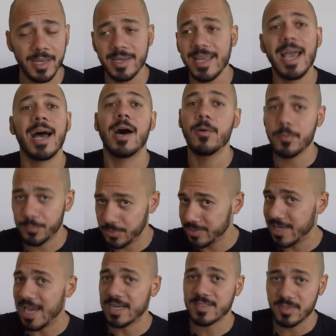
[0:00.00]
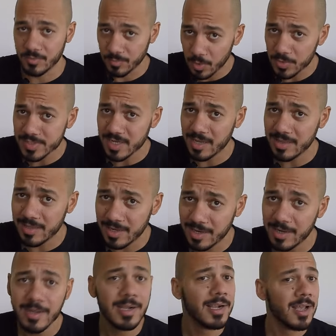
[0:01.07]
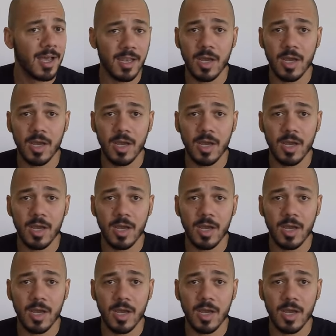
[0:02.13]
then yeah, I would put Axl Rose on there